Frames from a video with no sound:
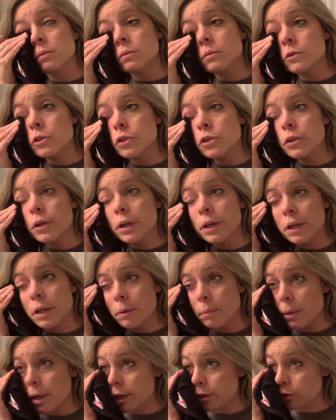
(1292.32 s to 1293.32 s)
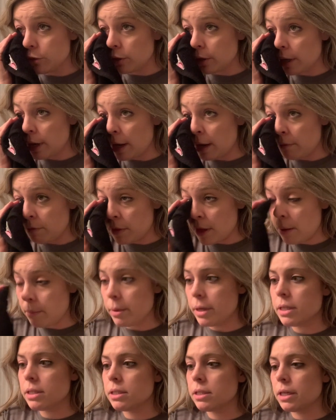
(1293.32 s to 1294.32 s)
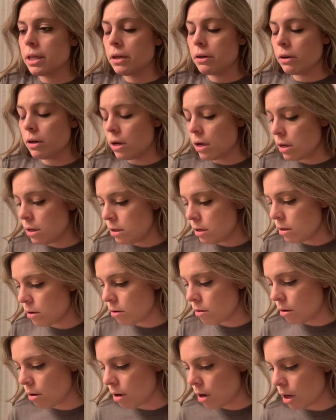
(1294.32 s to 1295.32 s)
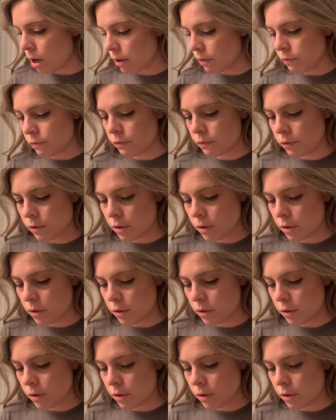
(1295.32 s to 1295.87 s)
Let's try to make sure I have that mascara off.